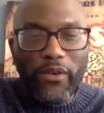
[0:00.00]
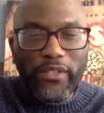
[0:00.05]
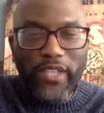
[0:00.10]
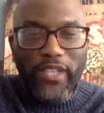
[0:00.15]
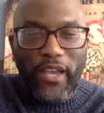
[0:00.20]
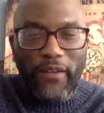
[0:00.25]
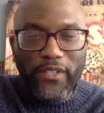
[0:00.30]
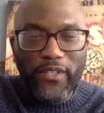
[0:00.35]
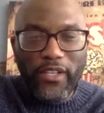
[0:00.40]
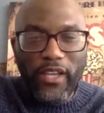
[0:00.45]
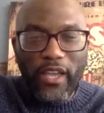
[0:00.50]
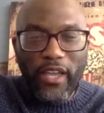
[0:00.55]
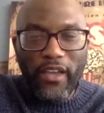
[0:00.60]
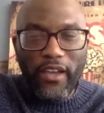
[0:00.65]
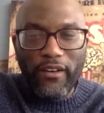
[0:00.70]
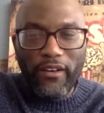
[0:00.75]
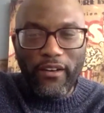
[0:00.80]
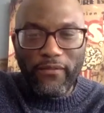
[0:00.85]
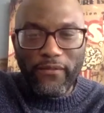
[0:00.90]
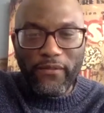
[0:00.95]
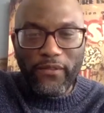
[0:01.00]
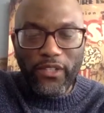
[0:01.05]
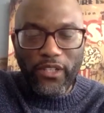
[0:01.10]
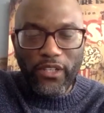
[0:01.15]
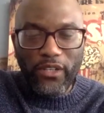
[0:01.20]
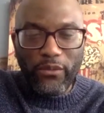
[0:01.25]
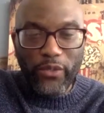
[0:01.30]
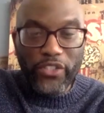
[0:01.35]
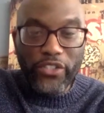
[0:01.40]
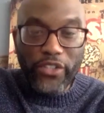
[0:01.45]
to have,
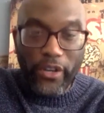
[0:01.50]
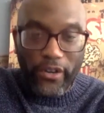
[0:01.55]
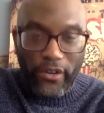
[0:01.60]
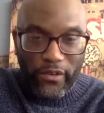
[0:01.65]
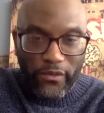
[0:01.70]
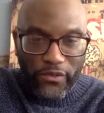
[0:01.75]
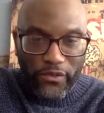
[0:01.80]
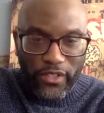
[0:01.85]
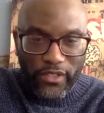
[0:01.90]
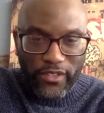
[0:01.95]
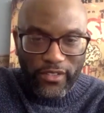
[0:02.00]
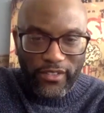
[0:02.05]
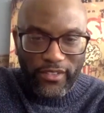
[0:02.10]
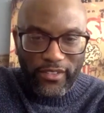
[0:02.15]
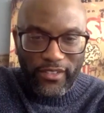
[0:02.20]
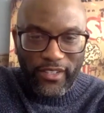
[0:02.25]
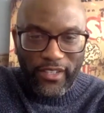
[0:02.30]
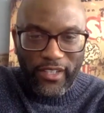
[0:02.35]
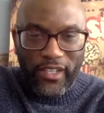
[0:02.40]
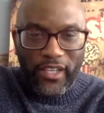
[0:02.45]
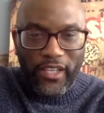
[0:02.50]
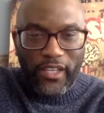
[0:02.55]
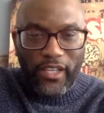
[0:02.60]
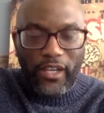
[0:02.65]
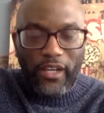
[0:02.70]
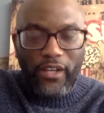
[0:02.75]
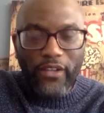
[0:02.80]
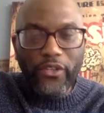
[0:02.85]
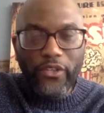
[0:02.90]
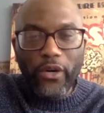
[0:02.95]
reserves.
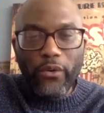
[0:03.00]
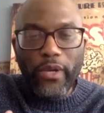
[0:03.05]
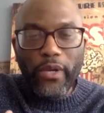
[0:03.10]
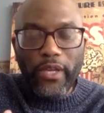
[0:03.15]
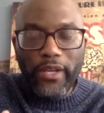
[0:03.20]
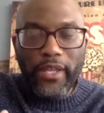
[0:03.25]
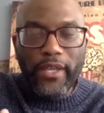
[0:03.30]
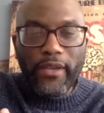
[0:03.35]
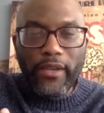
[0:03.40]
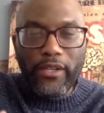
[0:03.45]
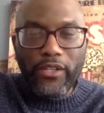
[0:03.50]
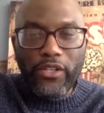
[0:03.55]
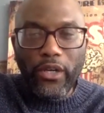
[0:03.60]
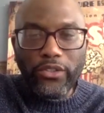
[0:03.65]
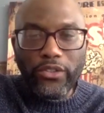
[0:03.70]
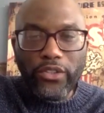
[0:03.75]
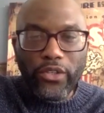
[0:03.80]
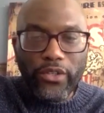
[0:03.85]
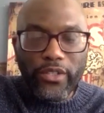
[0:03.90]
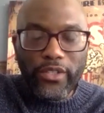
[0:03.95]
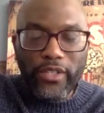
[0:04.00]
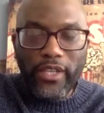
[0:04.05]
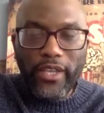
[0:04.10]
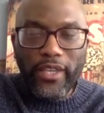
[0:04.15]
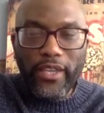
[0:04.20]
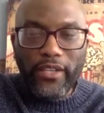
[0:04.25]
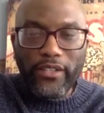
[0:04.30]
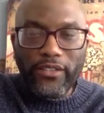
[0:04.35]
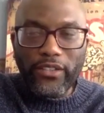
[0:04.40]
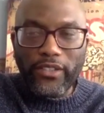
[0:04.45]
So the
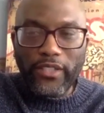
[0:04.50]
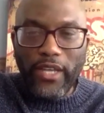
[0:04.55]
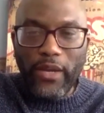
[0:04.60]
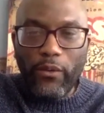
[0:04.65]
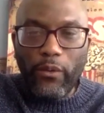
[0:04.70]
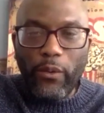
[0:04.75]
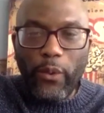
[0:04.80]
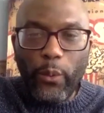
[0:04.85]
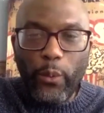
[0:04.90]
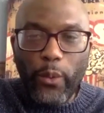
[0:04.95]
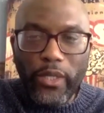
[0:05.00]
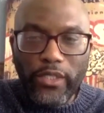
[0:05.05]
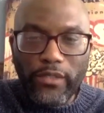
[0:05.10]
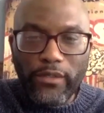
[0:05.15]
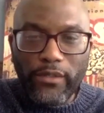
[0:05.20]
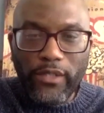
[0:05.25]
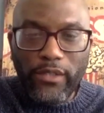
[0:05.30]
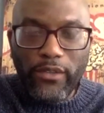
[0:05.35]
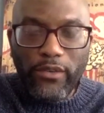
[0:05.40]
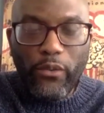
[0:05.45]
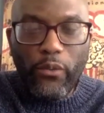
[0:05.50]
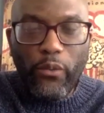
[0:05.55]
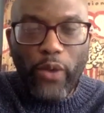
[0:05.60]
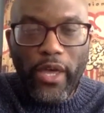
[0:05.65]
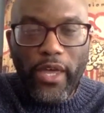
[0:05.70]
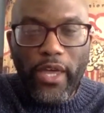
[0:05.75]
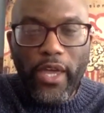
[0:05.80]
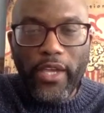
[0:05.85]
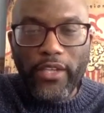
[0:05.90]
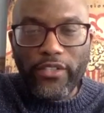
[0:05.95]
thing is that
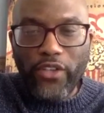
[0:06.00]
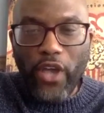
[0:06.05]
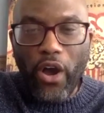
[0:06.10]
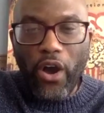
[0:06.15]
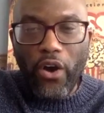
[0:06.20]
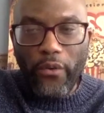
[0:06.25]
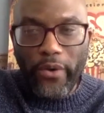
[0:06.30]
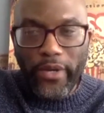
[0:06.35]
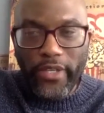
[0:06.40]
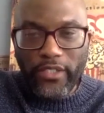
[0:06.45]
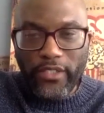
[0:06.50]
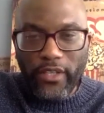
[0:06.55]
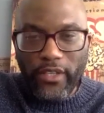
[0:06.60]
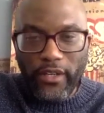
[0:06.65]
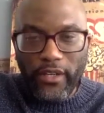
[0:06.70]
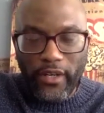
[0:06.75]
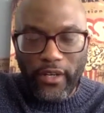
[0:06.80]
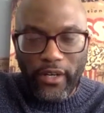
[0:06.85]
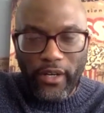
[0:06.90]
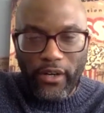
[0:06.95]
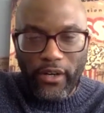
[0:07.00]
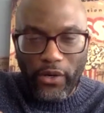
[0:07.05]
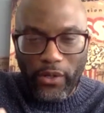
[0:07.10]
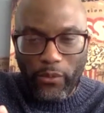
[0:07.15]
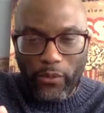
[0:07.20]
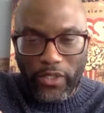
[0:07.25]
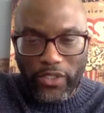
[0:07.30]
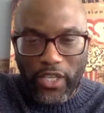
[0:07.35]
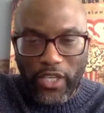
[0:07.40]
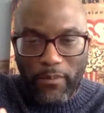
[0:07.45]
what has always
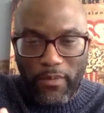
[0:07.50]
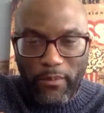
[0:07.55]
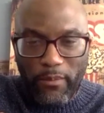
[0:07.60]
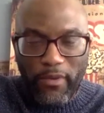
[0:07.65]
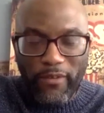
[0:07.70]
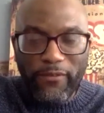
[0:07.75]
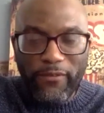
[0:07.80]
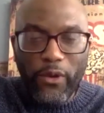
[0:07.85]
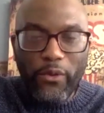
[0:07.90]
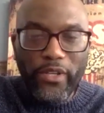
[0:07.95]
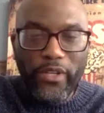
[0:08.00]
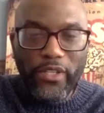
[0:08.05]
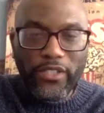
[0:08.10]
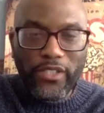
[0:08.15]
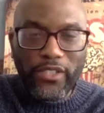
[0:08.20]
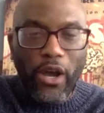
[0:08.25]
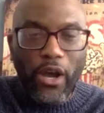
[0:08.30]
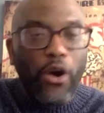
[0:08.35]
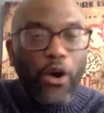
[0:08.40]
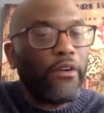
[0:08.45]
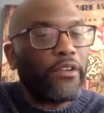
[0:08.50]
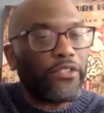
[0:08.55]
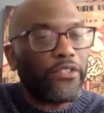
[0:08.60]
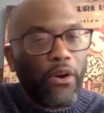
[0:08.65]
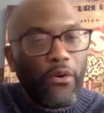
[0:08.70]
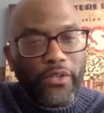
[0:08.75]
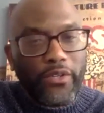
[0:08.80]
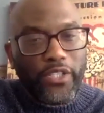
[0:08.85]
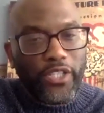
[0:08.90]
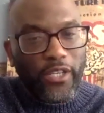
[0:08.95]
or what's keeping me afloat is
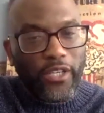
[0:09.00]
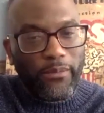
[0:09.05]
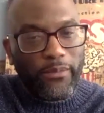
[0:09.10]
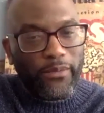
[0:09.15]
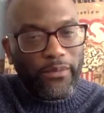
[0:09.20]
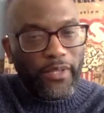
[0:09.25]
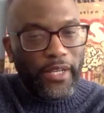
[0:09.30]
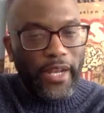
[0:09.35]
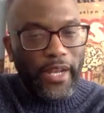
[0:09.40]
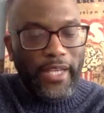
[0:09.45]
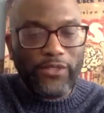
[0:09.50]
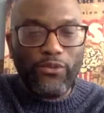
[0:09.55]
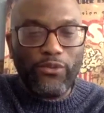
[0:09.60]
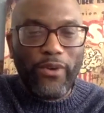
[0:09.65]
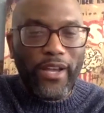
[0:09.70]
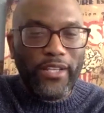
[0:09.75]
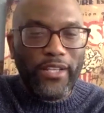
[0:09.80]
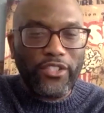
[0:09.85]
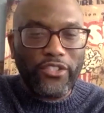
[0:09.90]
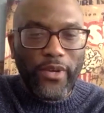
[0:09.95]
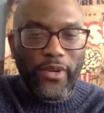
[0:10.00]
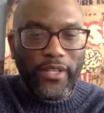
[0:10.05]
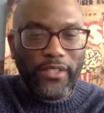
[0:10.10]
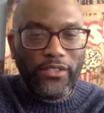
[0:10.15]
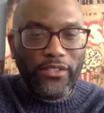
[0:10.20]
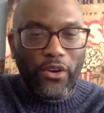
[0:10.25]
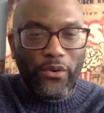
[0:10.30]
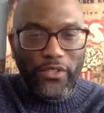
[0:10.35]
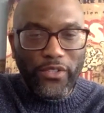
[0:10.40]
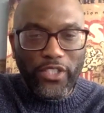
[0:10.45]
ownership, and that's why I
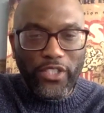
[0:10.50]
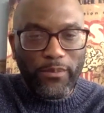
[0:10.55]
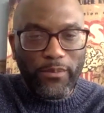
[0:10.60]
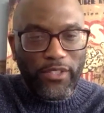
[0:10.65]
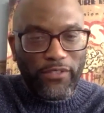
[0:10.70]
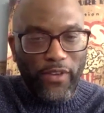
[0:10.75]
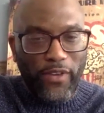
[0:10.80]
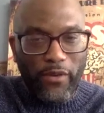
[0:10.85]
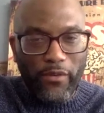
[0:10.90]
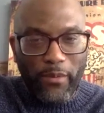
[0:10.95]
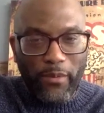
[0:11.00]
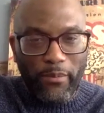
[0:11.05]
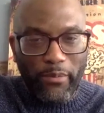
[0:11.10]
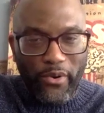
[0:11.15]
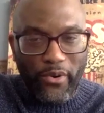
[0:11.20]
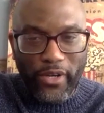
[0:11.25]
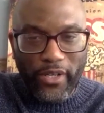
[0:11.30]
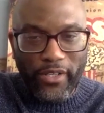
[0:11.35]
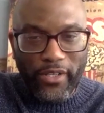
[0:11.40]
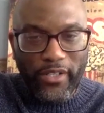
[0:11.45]
stress ownership is very important.